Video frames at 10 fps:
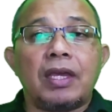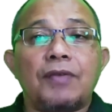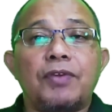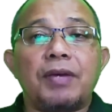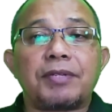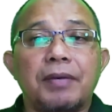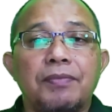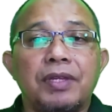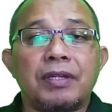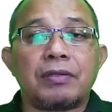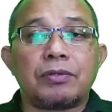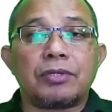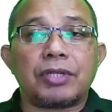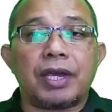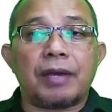If you have something to
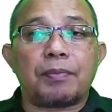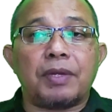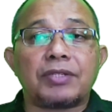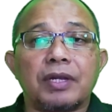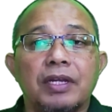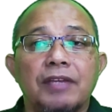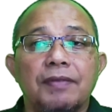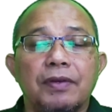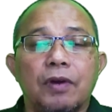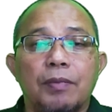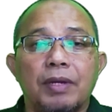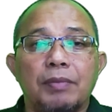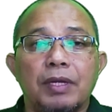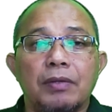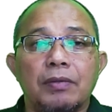share, please leave the
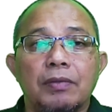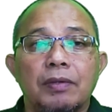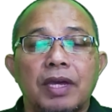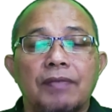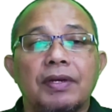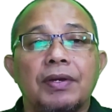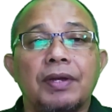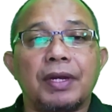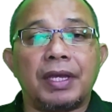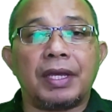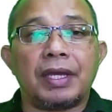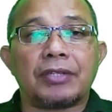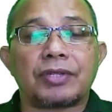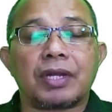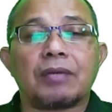comment below. Have a great day.
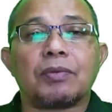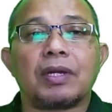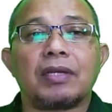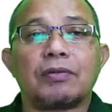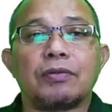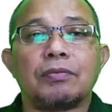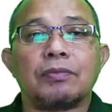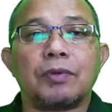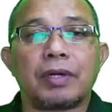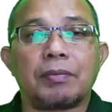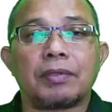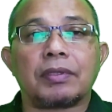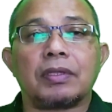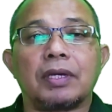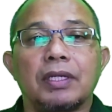Assalamualaikum
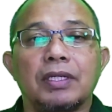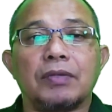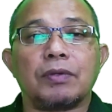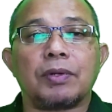warahmatullahi